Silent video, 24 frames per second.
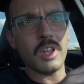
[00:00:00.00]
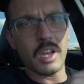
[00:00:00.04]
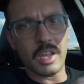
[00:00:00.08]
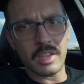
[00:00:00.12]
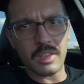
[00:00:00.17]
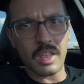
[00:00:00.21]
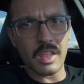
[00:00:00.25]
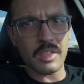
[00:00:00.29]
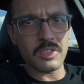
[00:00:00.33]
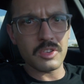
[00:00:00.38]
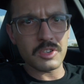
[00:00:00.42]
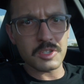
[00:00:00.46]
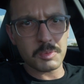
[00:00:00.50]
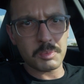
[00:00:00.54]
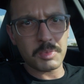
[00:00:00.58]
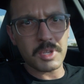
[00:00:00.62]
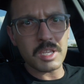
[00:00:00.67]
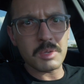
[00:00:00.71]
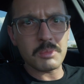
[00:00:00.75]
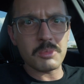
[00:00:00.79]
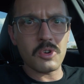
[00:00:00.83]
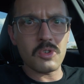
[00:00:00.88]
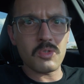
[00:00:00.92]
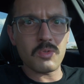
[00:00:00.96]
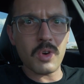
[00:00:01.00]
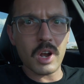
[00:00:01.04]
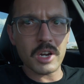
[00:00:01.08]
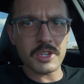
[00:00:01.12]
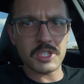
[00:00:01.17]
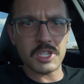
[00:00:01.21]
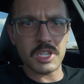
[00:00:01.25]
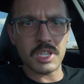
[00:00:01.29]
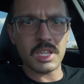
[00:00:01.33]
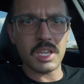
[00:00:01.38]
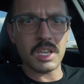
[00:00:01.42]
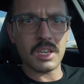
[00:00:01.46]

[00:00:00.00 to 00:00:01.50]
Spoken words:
and then there's people rushing